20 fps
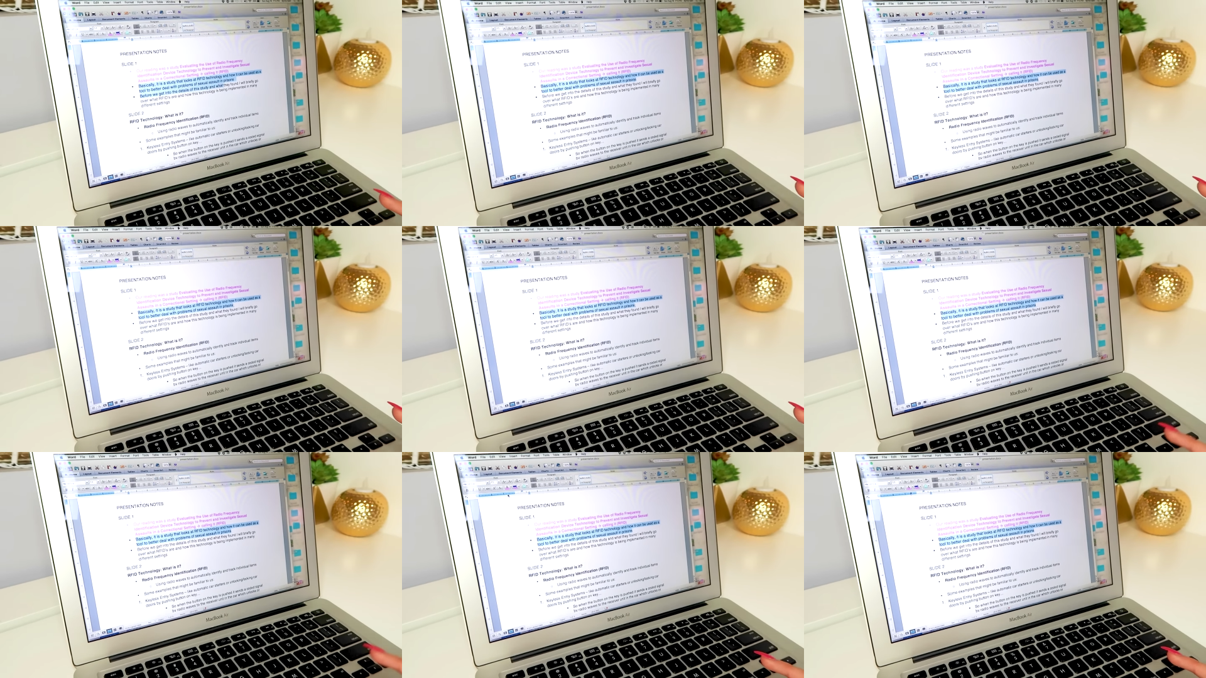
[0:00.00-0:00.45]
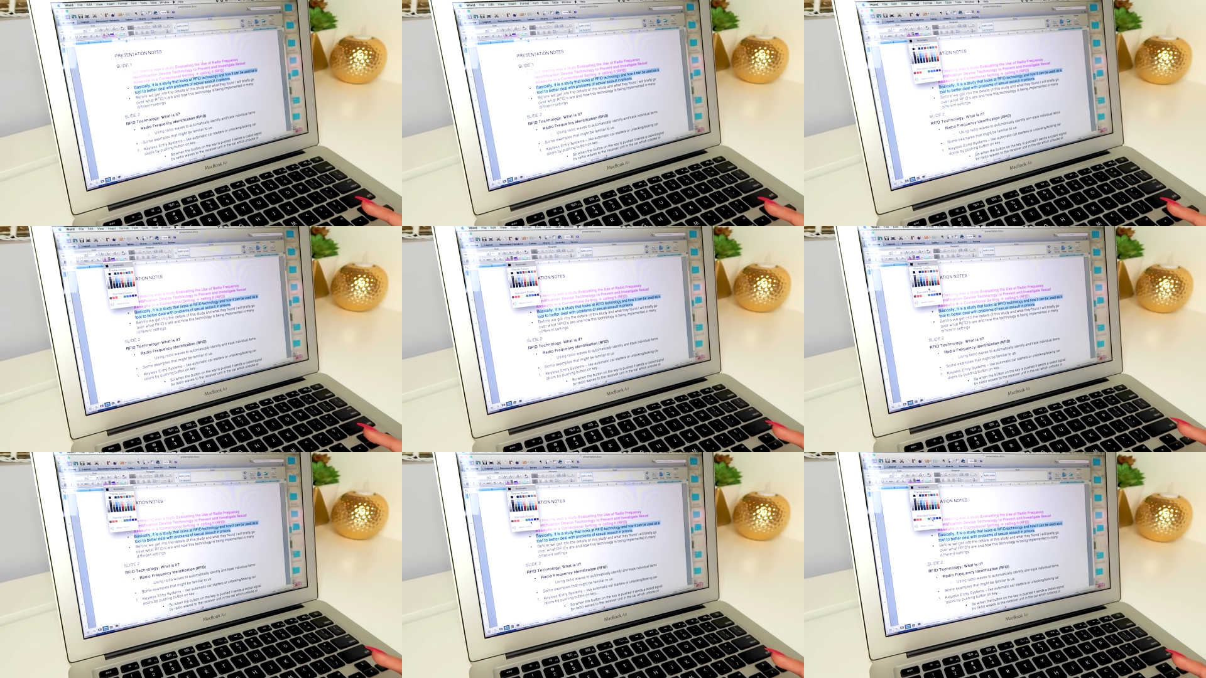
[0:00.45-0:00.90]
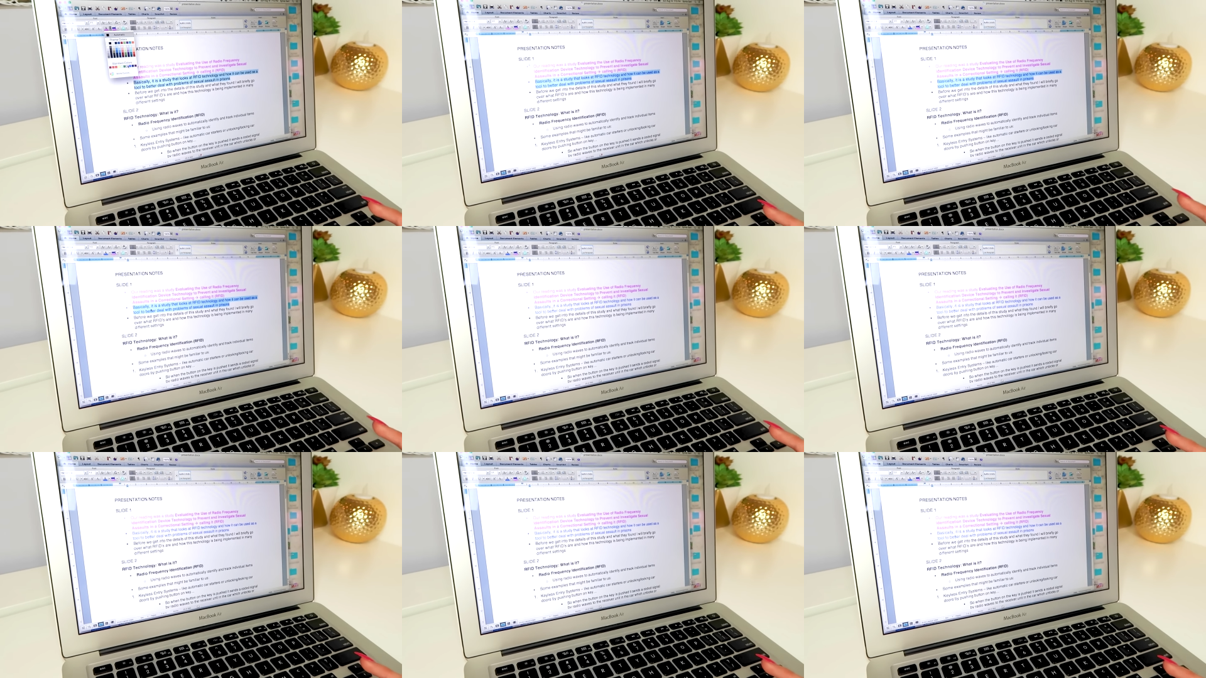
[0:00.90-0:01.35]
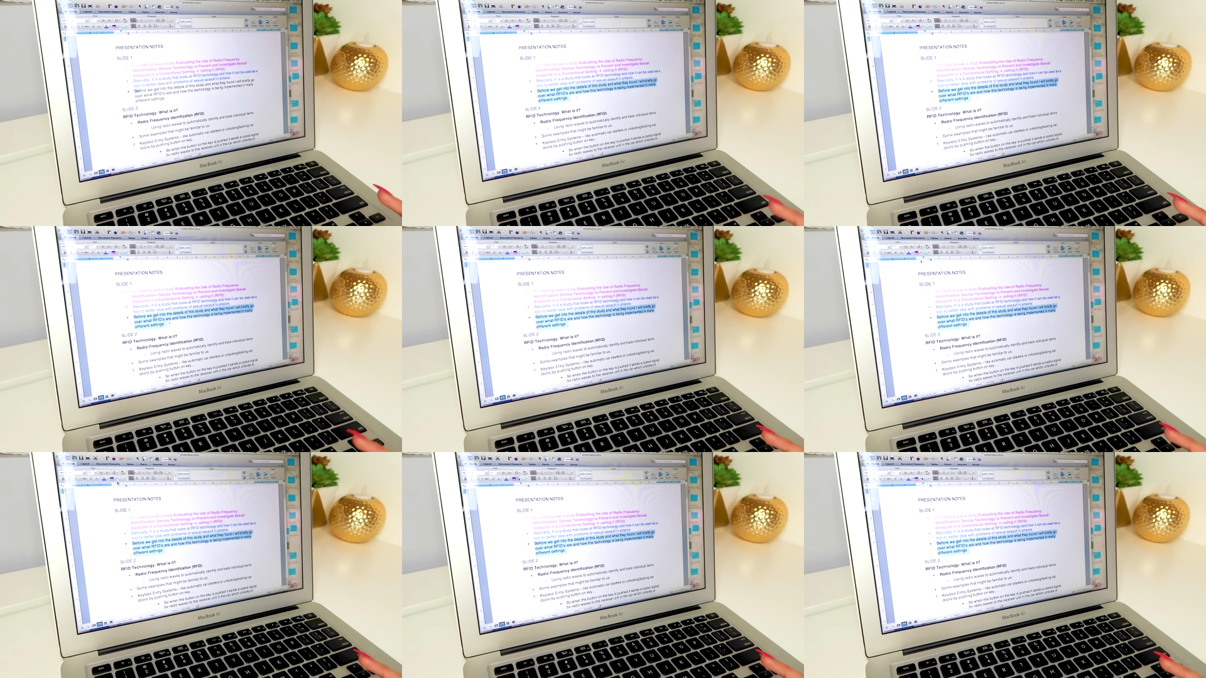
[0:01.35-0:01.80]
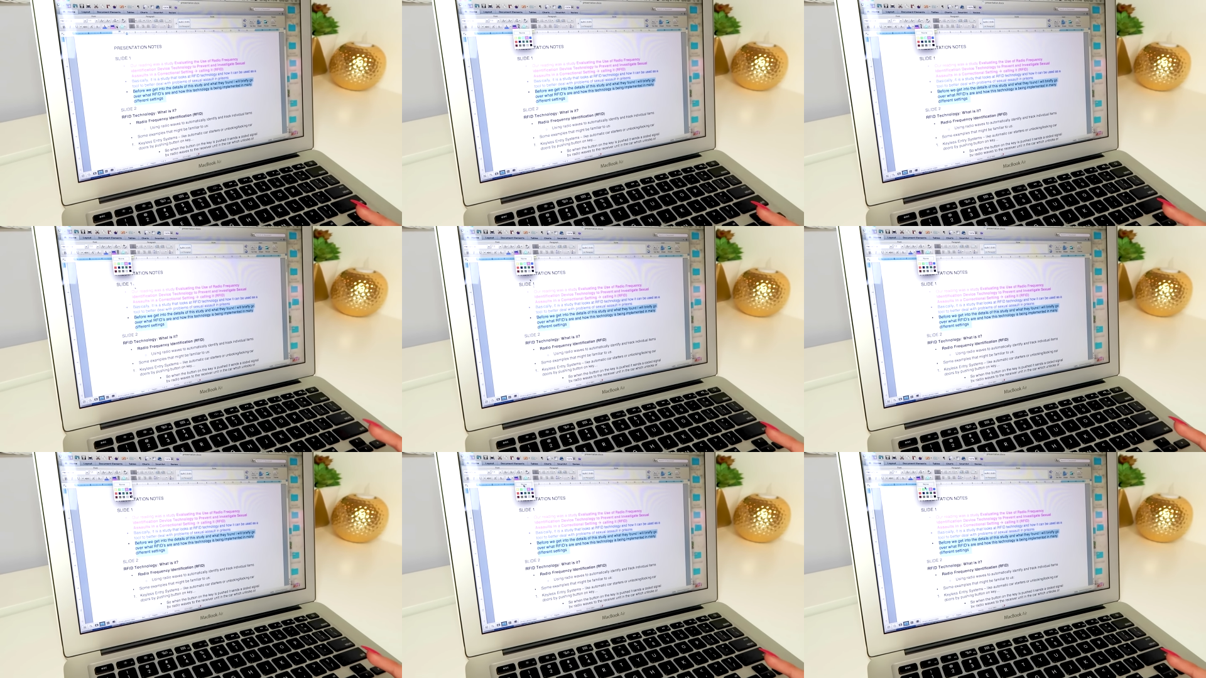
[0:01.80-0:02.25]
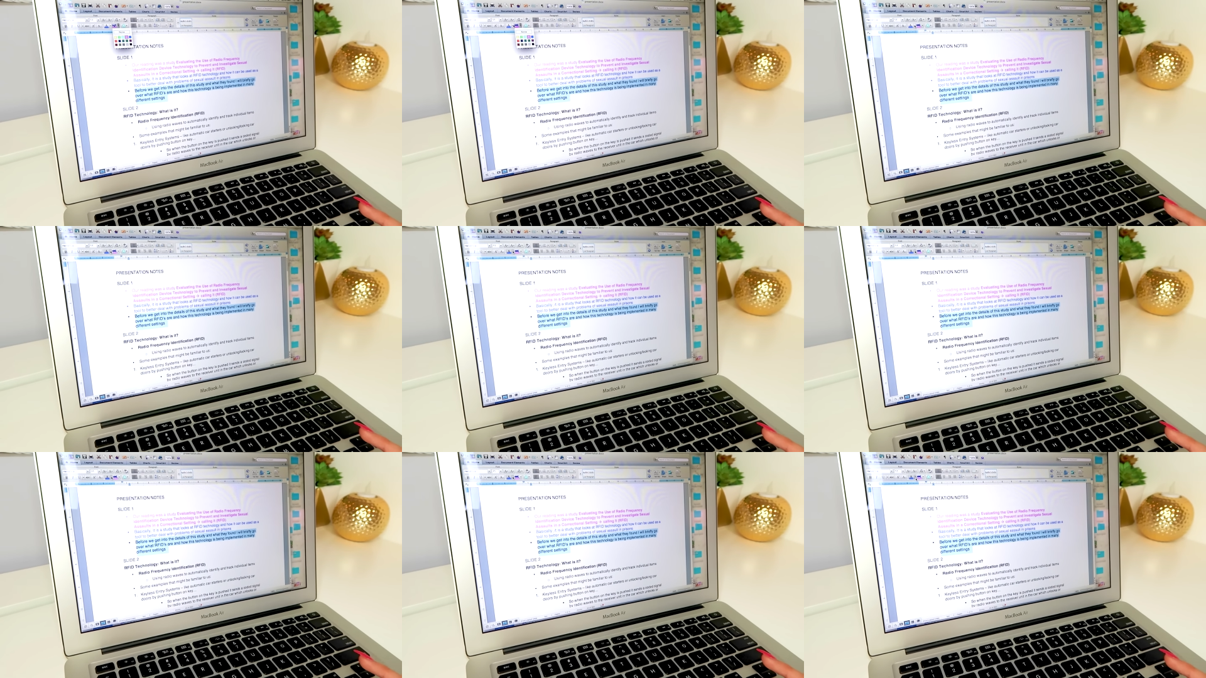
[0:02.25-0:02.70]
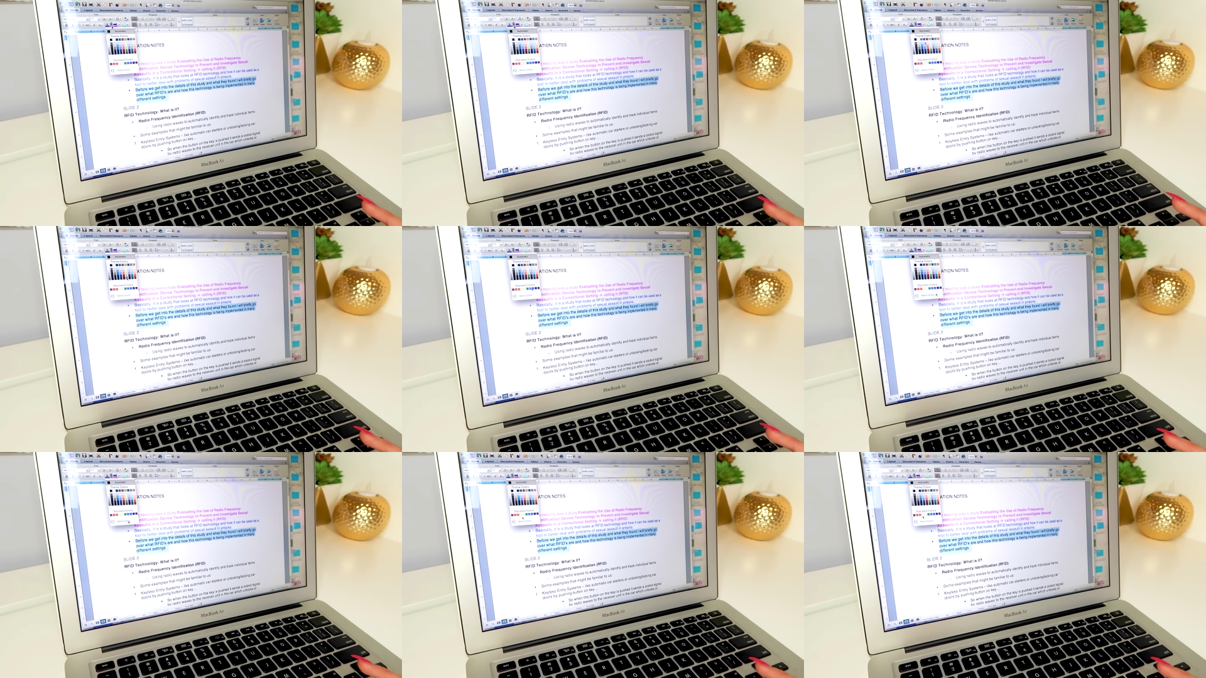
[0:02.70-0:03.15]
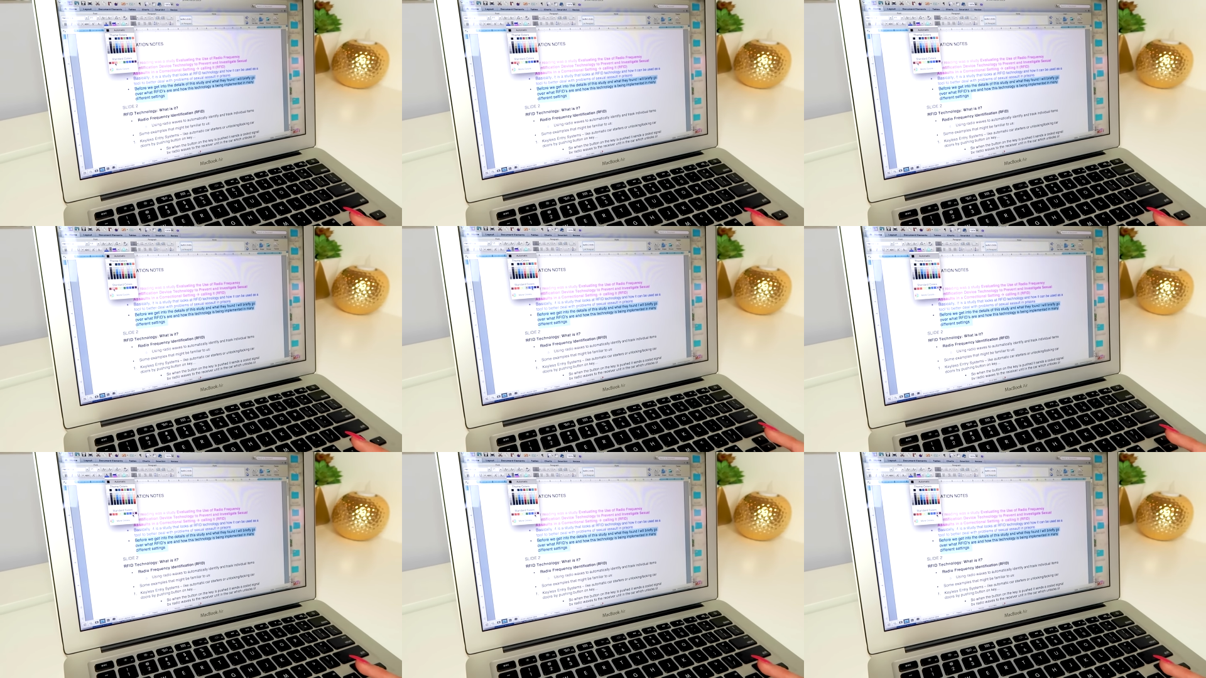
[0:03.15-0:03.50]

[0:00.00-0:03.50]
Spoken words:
[unreadable: no face in view]